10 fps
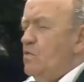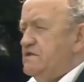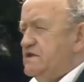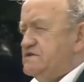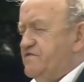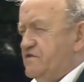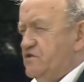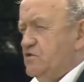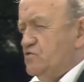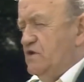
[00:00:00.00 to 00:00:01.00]
Well, there is
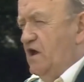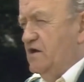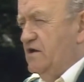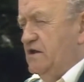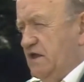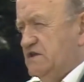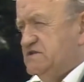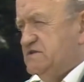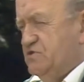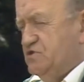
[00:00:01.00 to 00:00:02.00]
very good
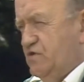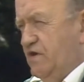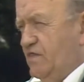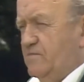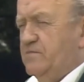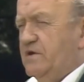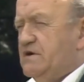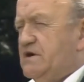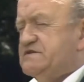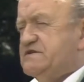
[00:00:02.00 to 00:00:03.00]
liaison between them,
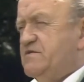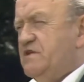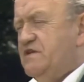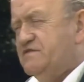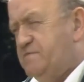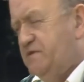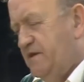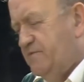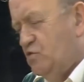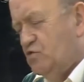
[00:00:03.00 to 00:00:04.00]
because many of the
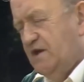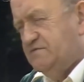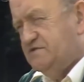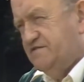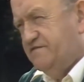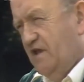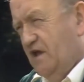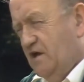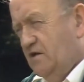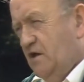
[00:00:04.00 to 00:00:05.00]
people who came to the
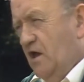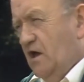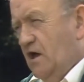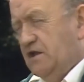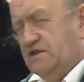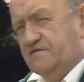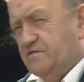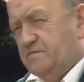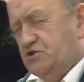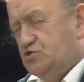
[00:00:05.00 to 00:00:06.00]
Fleadh had
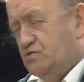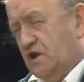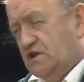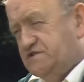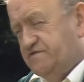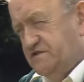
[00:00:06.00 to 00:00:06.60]
never been to an arts